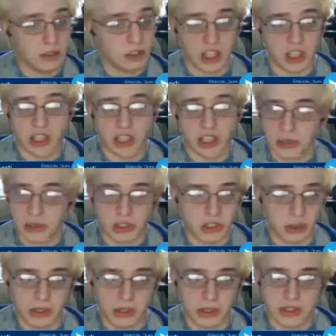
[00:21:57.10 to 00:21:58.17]
has been
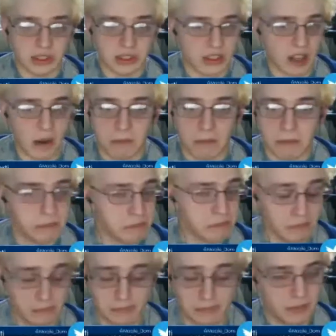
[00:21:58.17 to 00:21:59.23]
doing some.
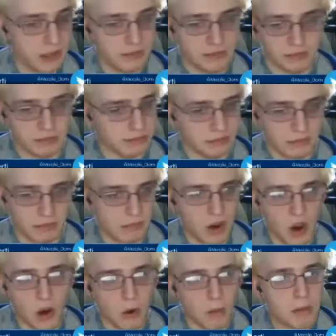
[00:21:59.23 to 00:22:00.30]

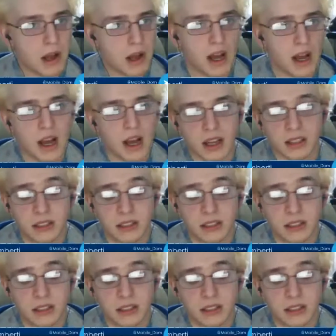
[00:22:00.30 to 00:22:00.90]
Nope. I